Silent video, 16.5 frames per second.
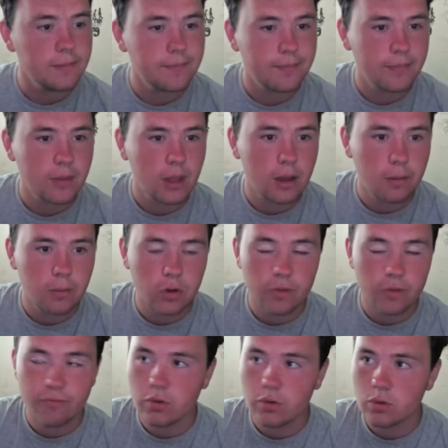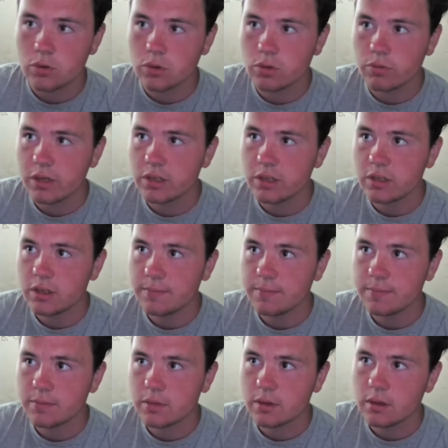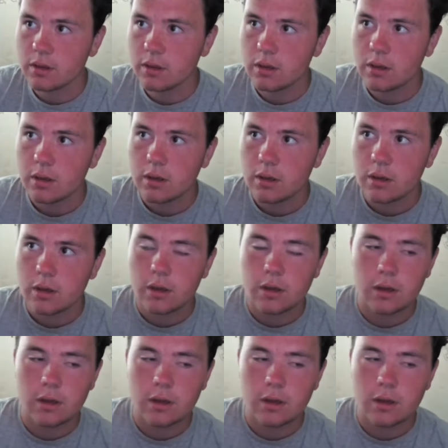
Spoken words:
I'm looking forward to reading it.